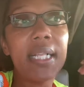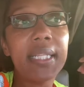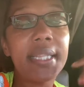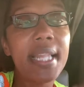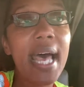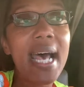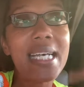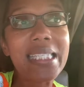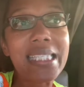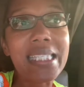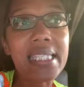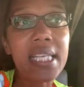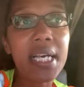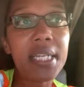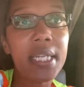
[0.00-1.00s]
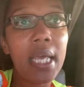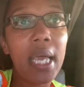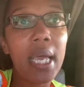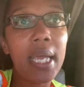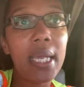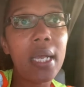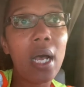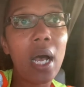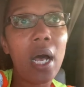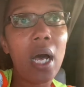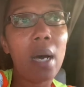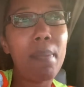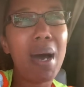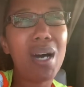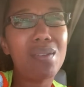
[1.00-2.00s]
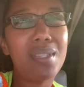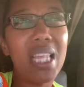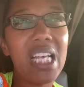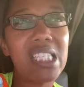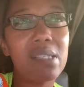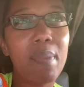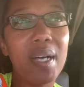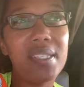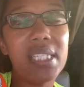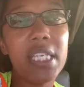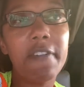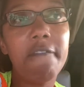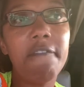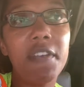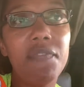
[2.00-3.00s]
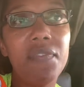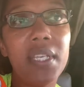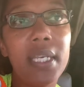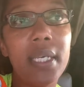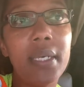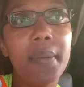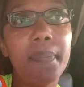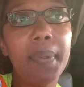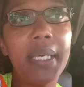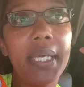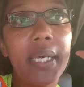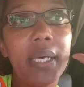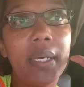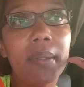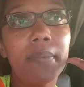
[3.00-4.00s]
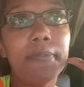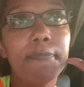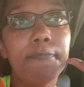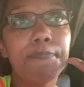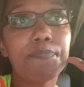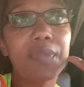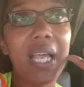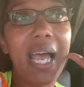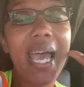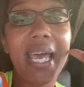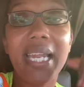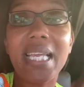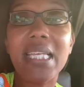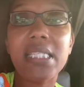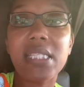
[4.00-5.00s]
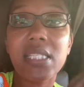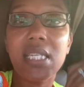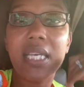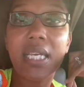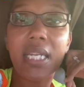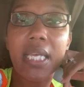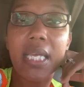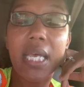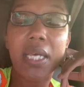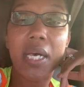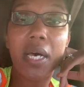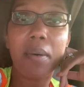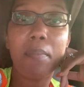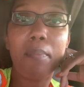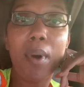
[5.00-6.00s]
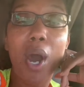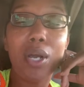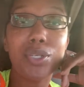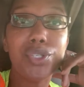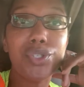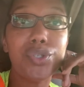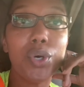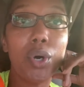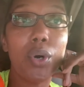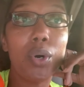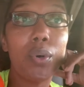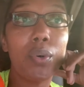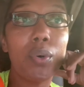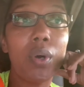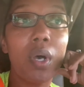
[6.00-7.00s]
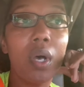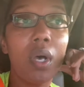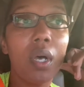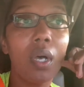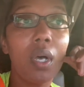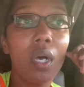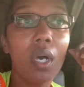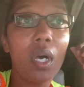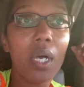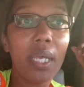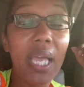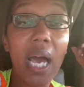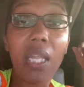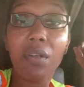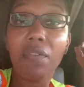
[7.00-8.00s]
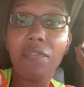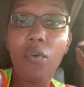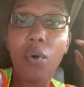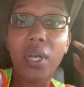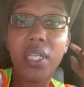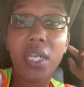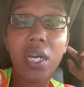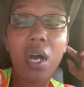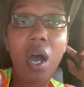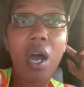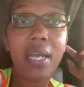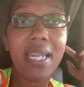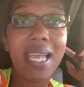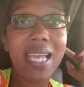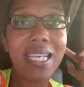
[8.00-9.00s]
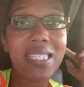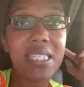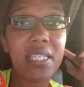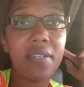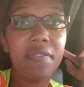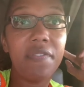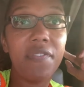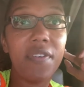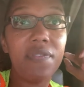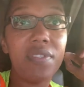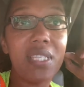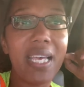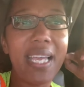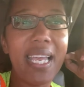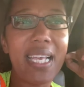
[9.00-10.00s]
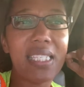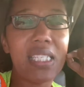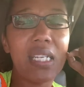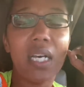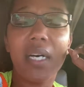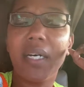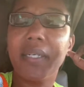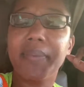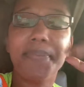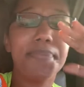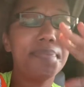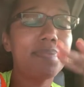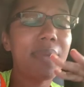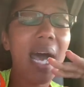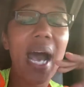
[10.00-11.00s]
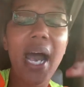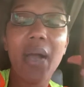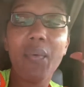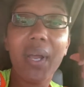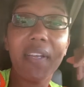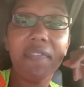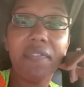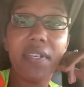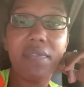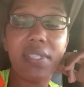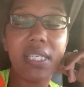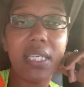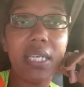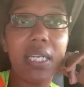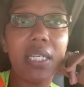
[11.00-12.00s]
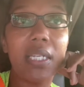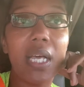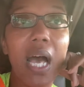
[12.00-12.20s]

Last Sunday, about, I think it's about 10.50 p.m., I had an incident at Barstow, California on exit, 50, not exit, um, Highway 15.